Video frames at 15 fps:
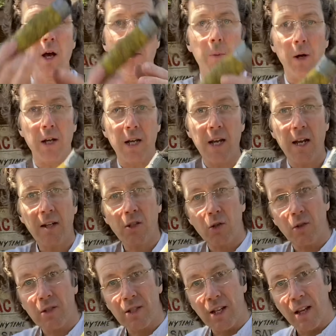But an
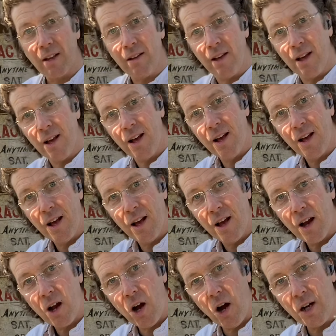interesting
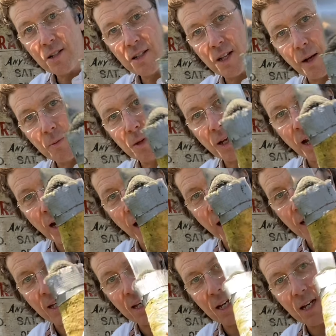concept and
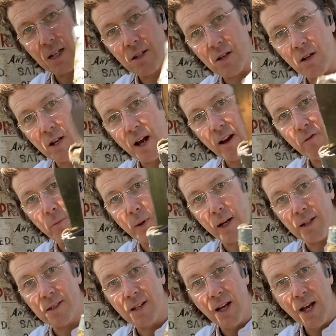idea to knife blades.